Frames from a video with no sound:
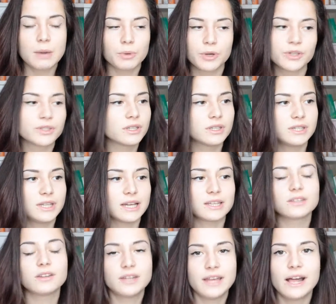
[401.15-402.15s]
because it
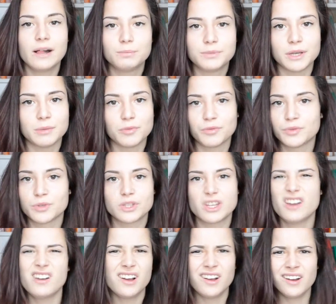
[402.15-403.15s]
does not help them if you
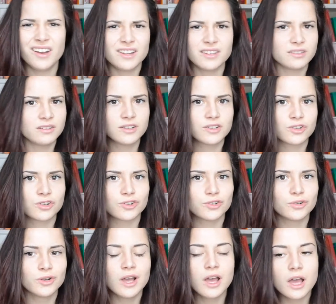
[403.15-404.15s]
say, oh, that's not
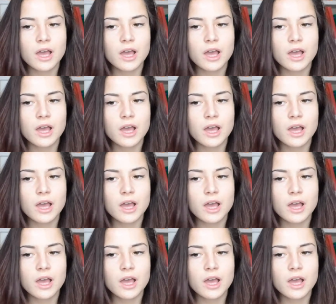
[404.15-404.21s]
true.